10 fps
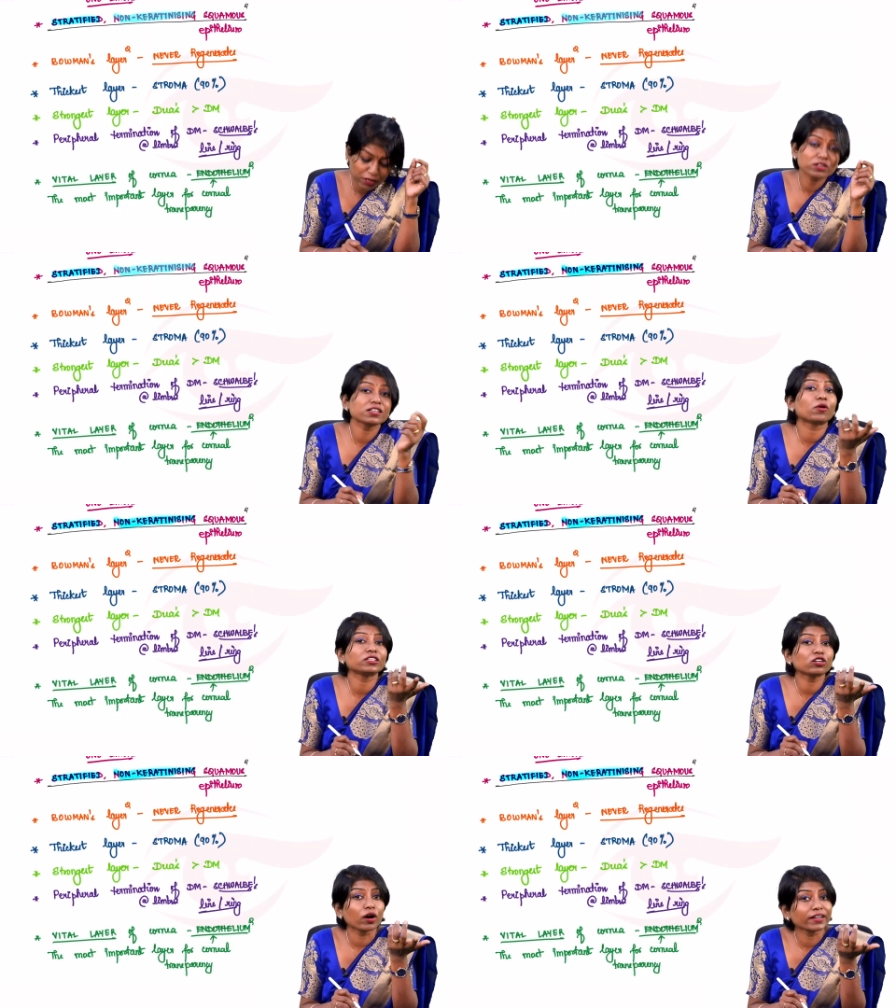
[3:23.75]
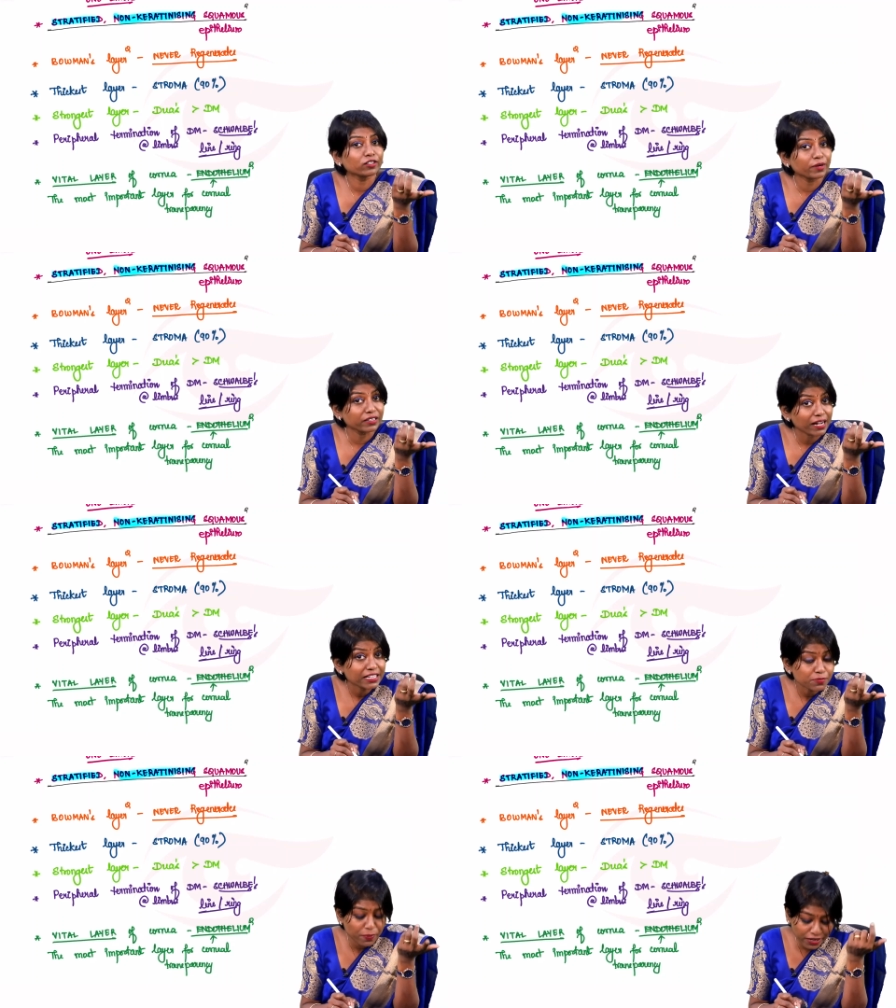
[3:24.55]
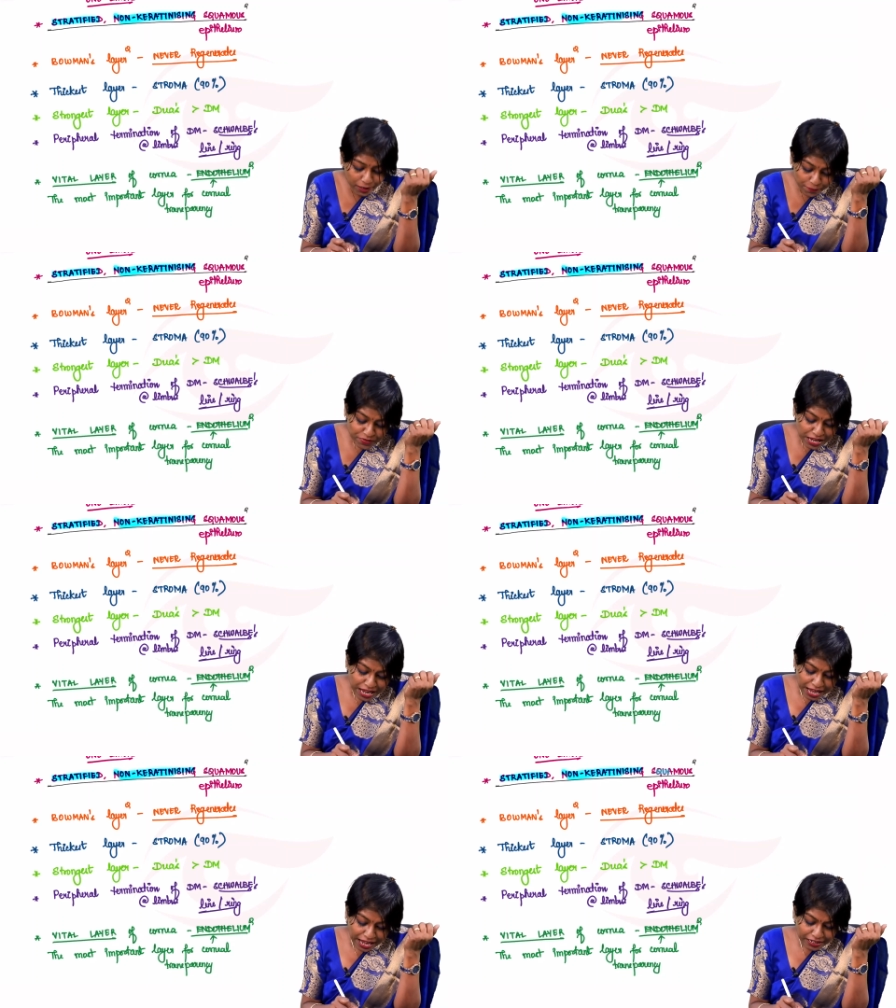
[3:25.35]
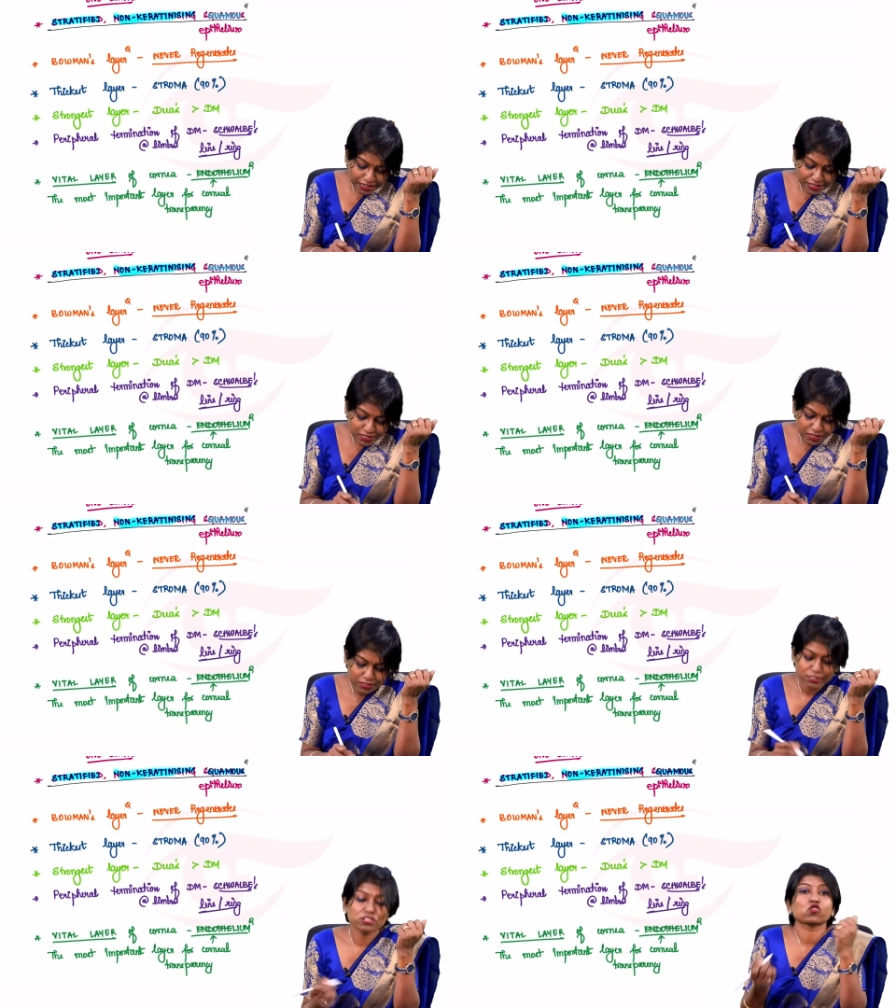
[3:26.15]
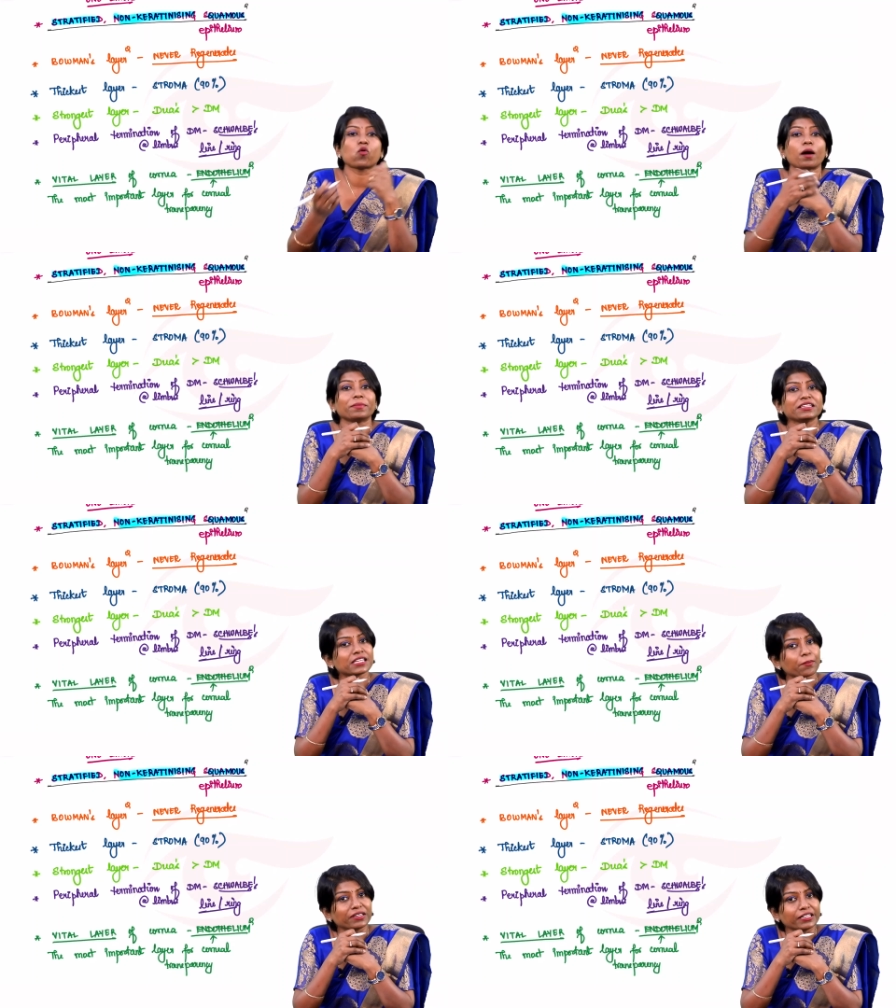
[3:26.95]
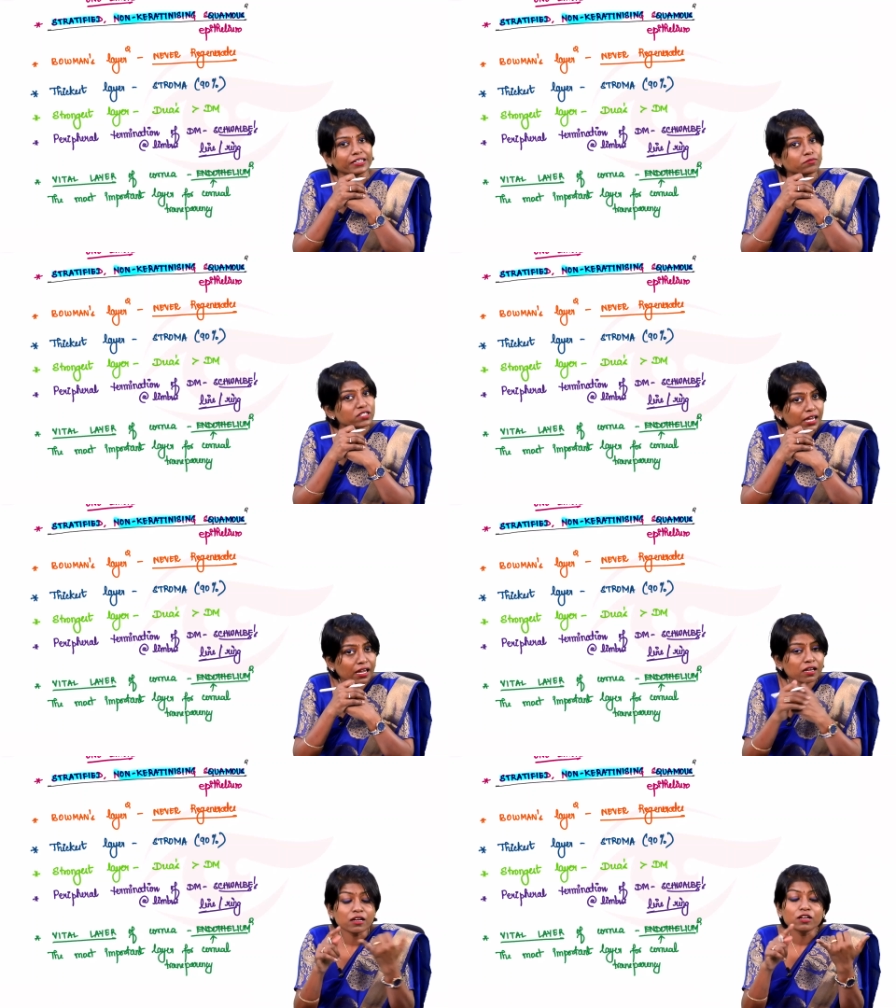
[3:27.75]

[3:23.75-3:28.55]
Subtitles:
Because I want the cornea to be transparent and it's a squamous epithelium. Okay?